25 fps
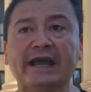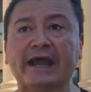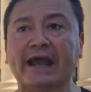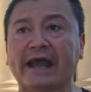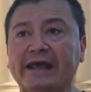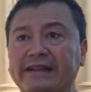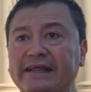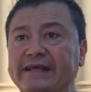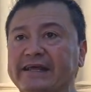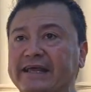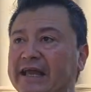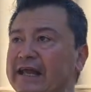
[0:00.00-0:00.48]

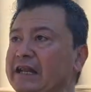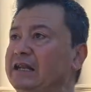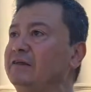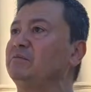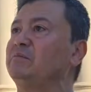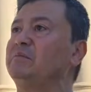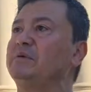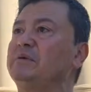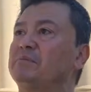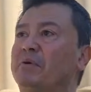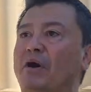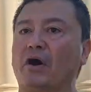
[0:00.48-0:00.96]
and they can't even
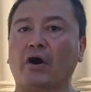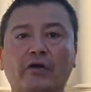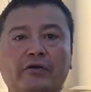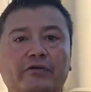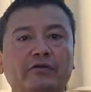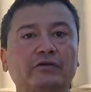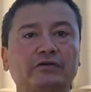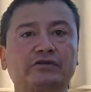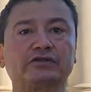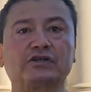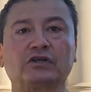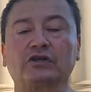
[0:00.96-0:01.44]
be
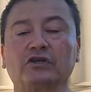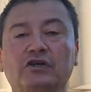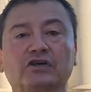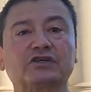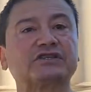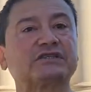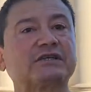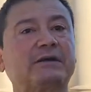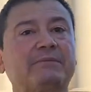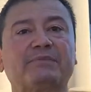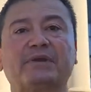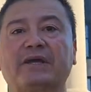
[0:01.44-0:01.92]
bothered to look
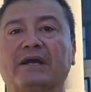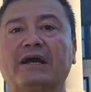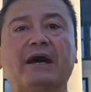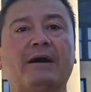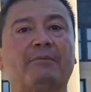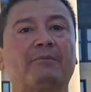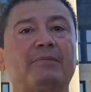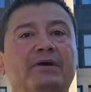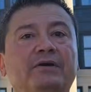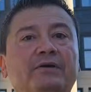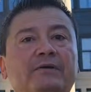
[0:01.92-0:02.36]
something up.